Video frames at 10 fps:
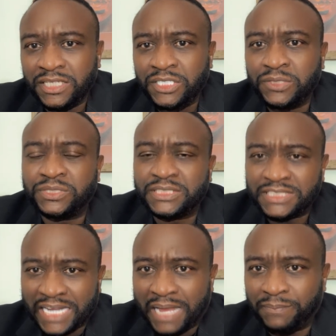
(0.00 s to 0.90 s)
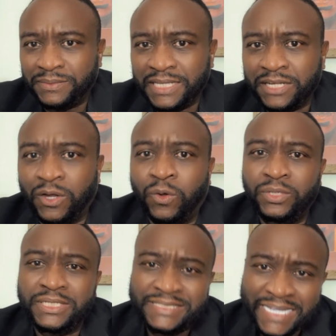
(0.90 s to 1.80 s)
you stopped and
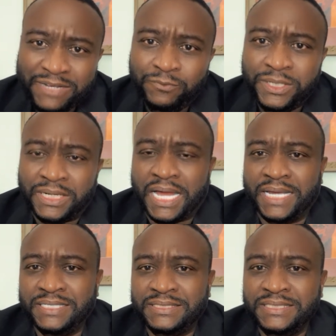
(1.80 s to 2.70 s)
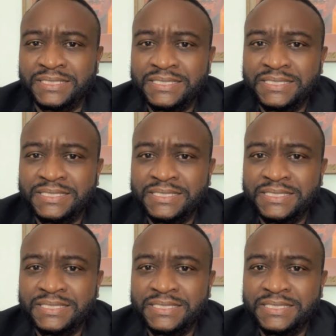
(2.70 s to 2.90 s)
only then realized